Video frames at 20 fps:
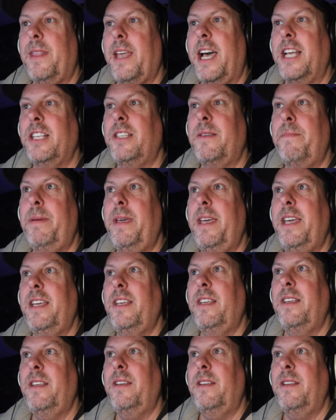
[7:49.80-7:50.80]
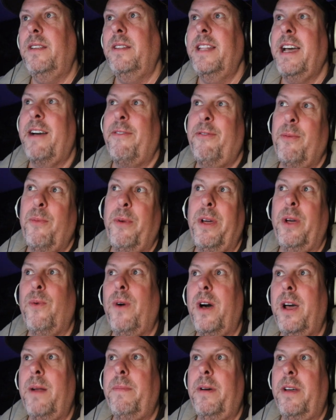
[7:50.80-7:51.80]
S&P, not from week
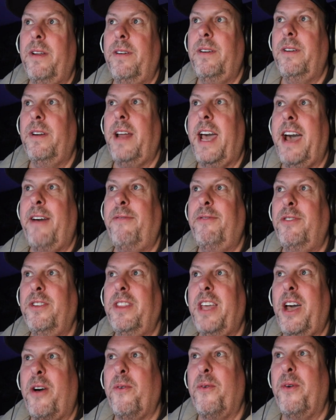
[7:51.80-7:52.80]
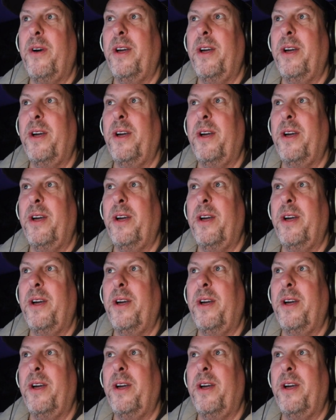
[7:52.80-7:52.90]
1, but after that